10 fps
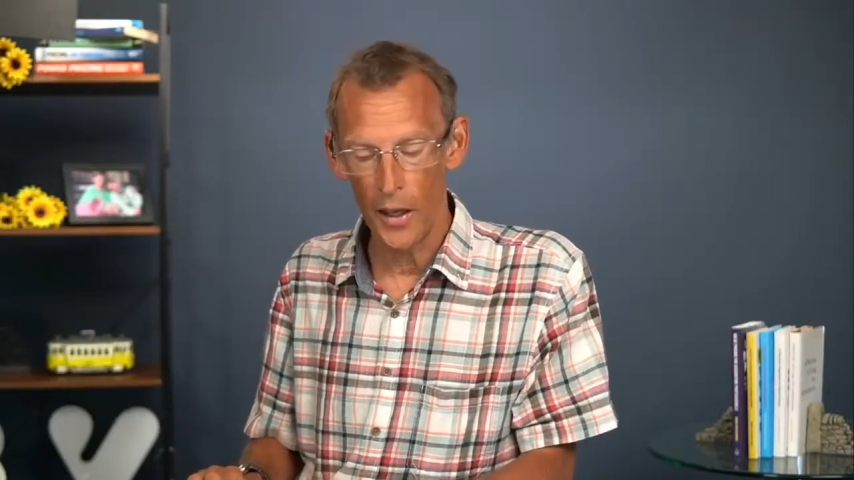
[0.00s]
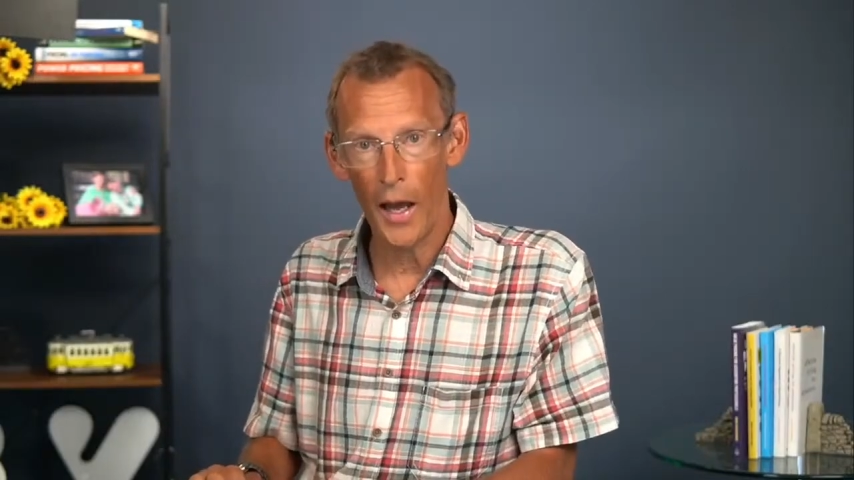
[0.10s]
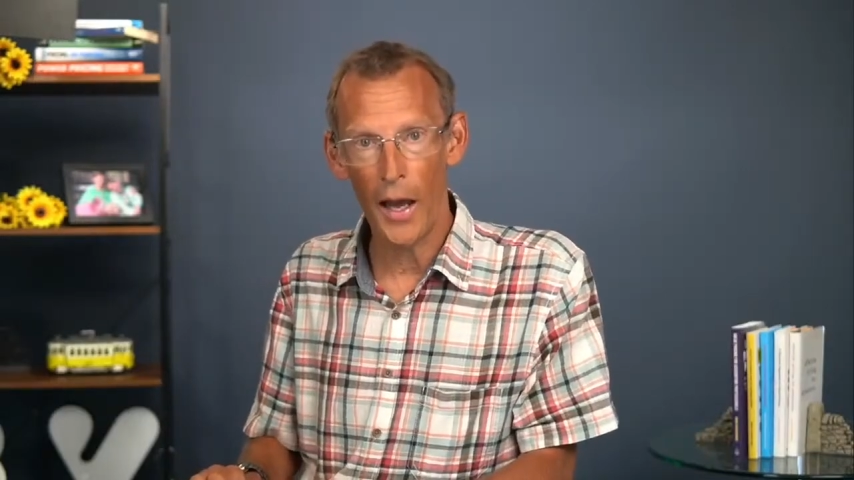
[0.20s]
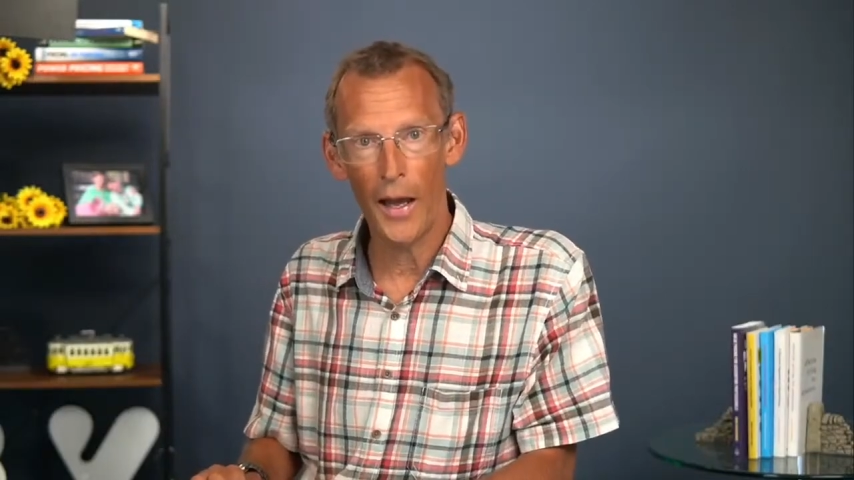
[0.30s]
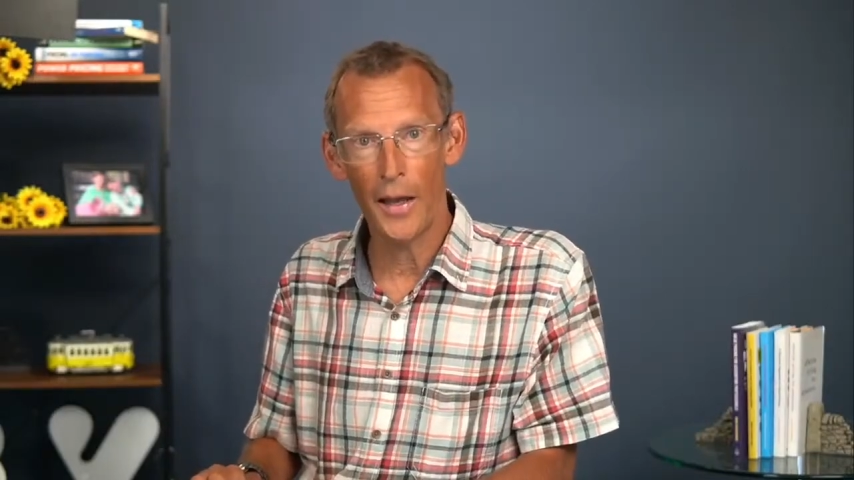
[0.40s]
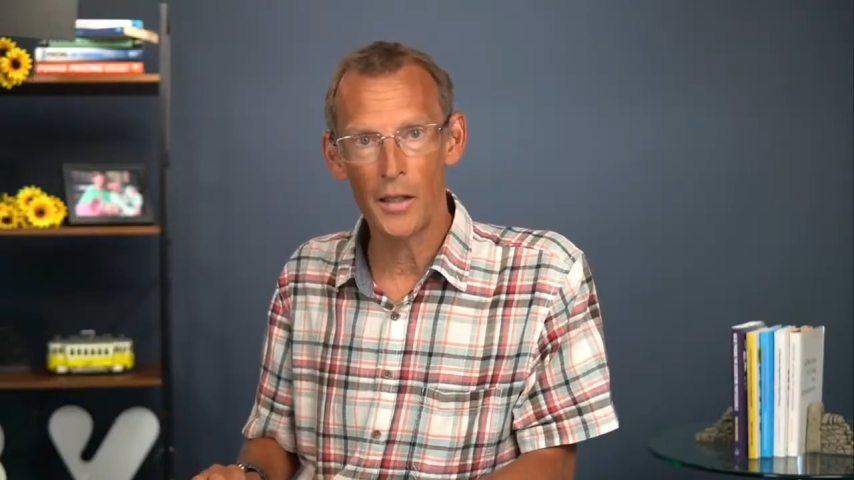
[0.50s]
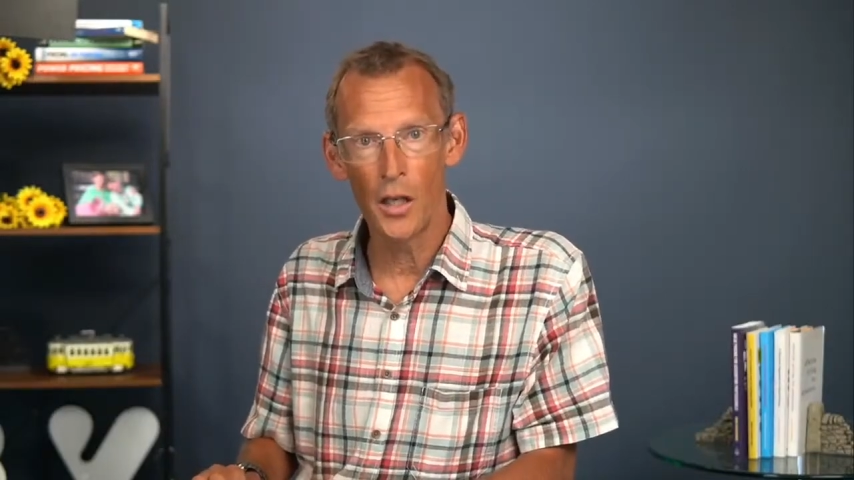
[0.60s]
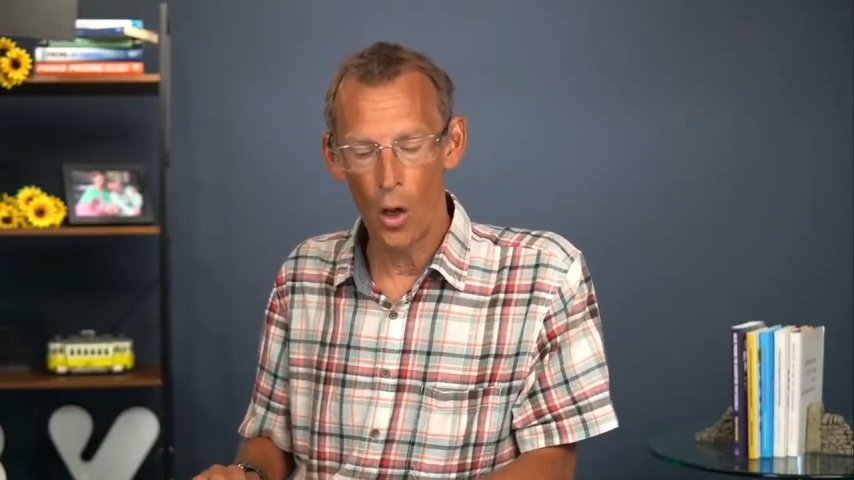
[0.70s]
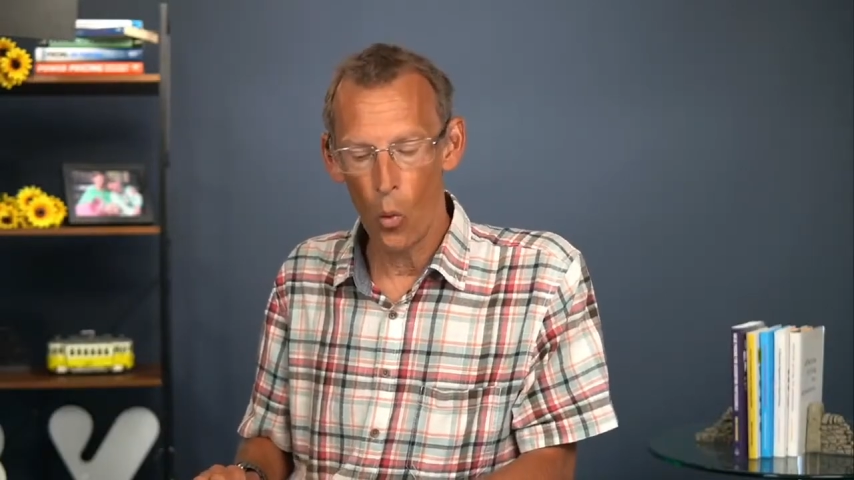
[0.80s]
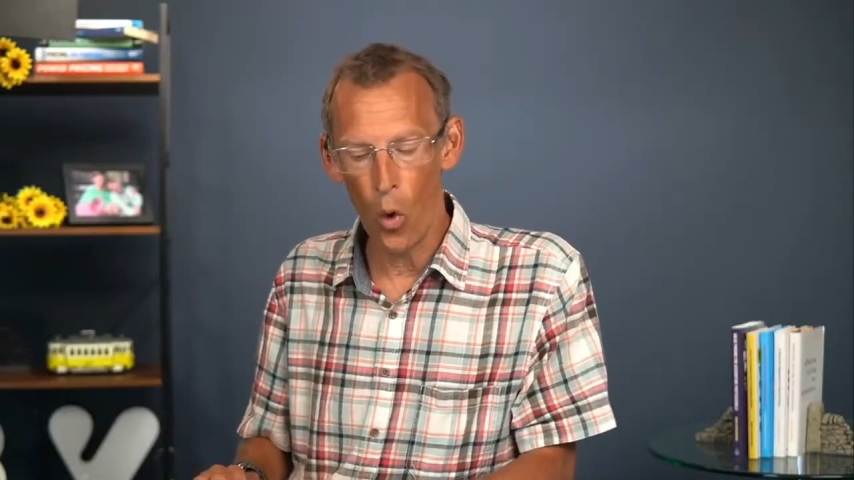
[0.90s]
And
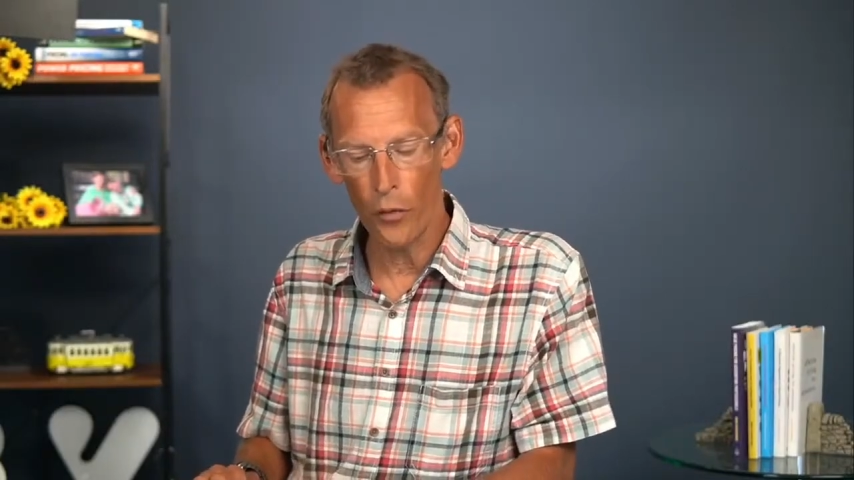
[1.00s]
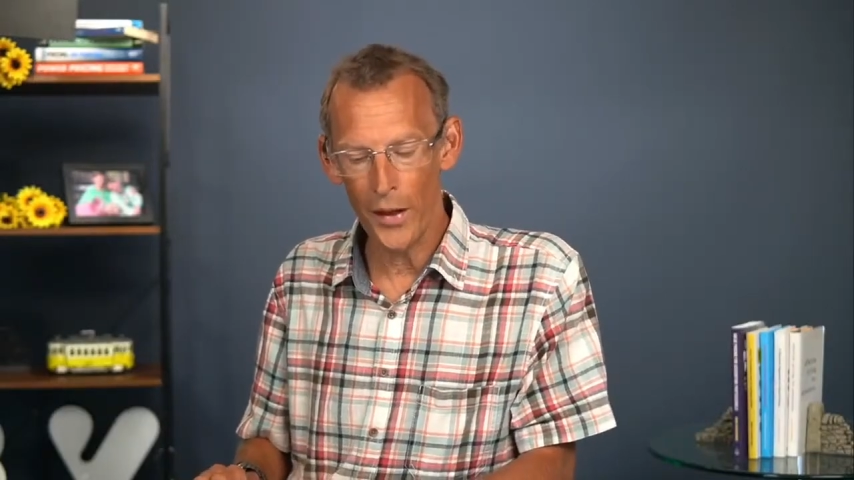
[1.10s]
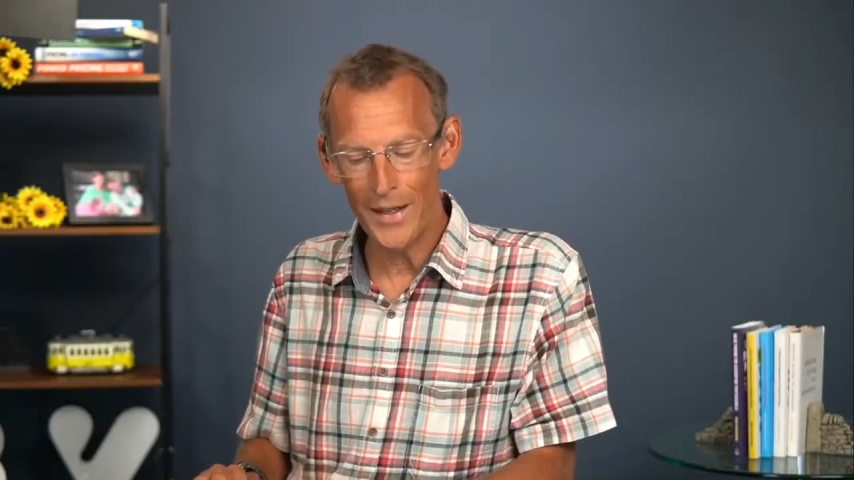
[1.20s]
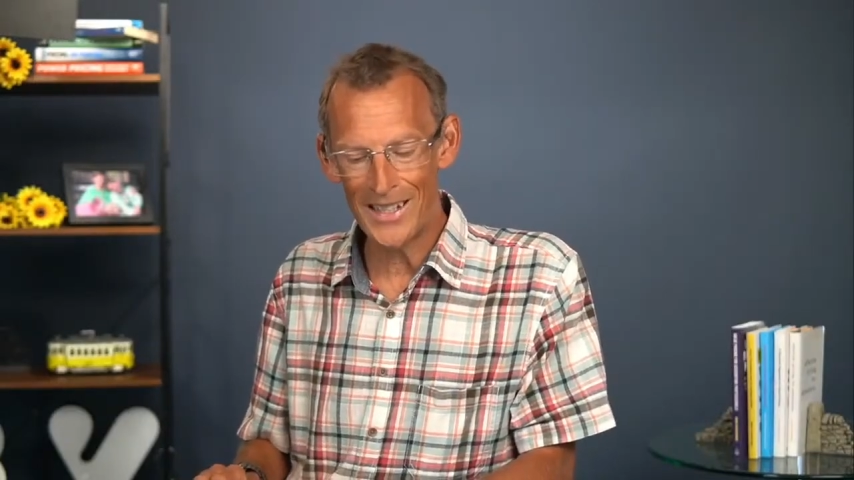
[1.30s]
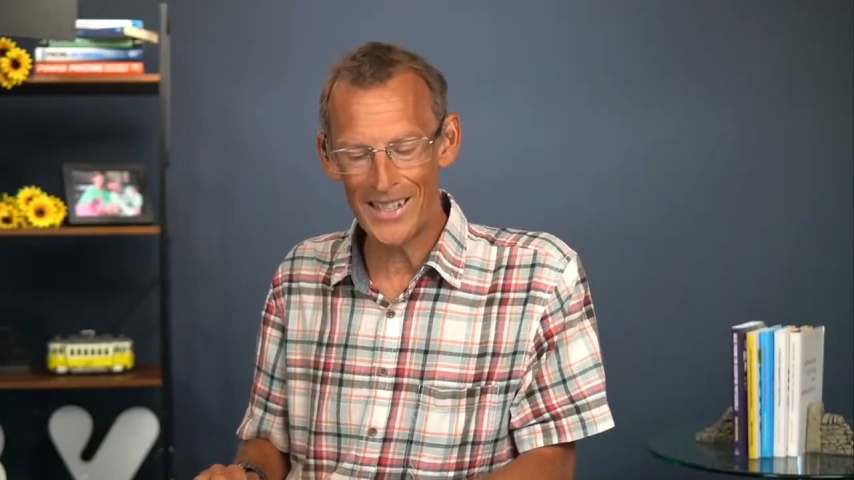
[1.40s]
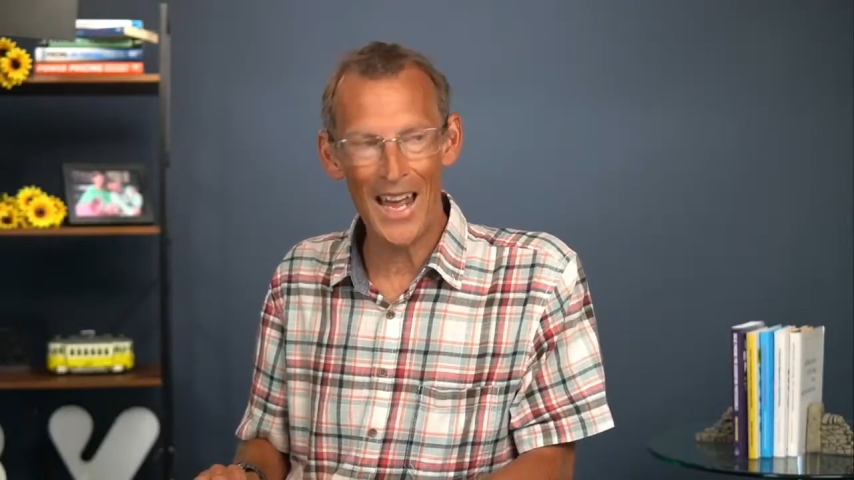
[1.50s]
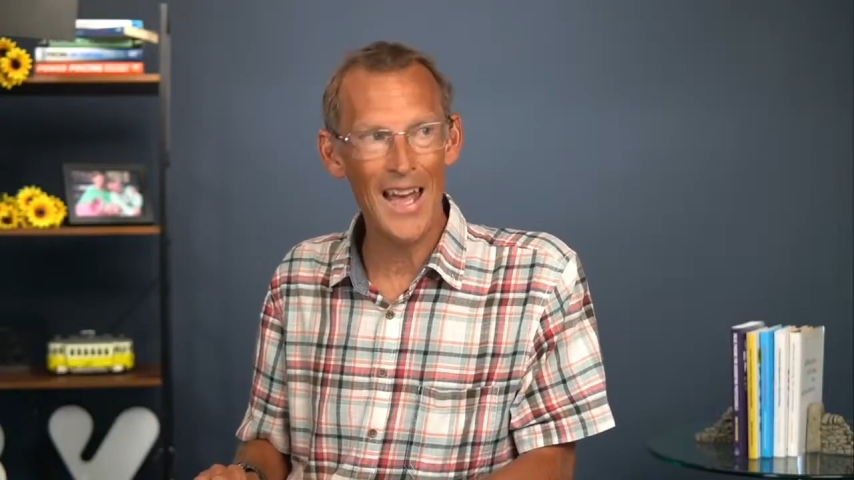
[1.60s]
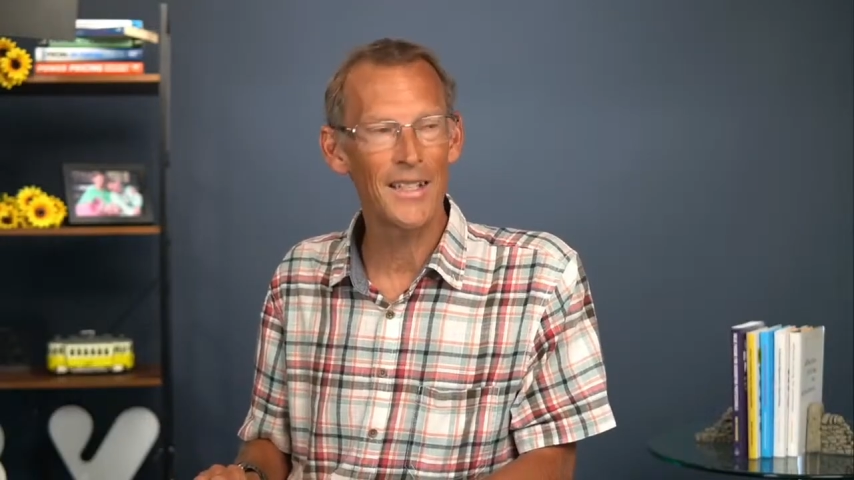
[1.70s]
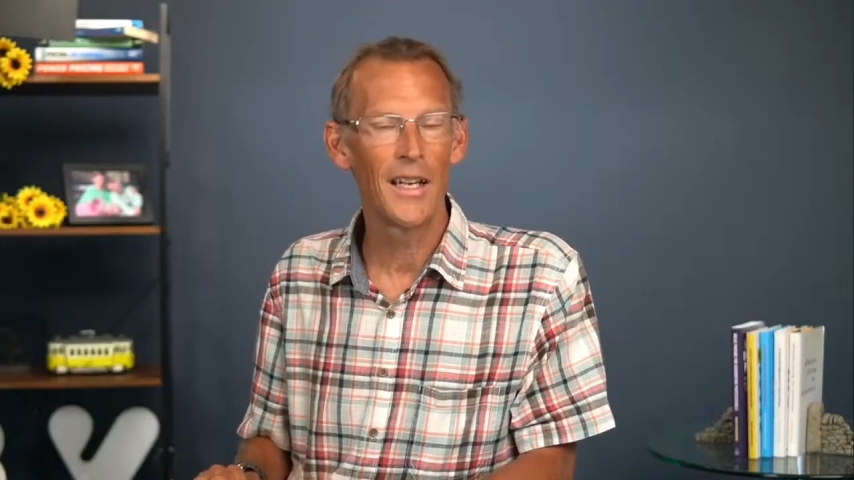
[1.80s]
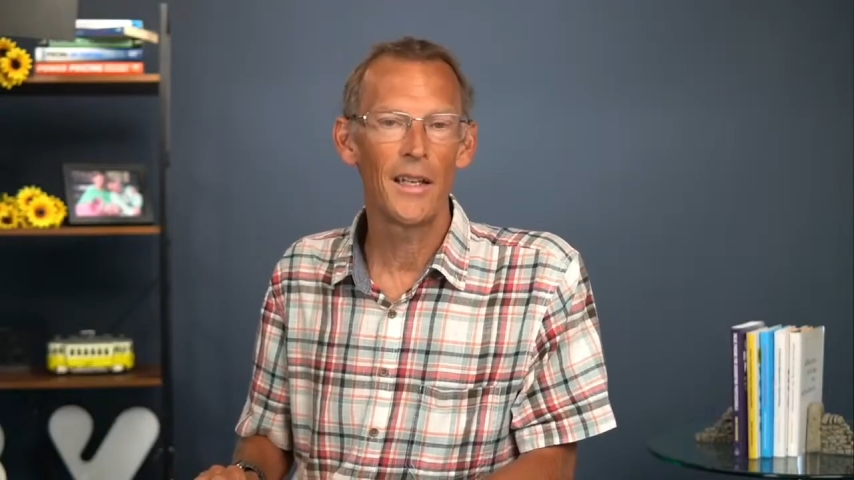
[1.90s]
what they said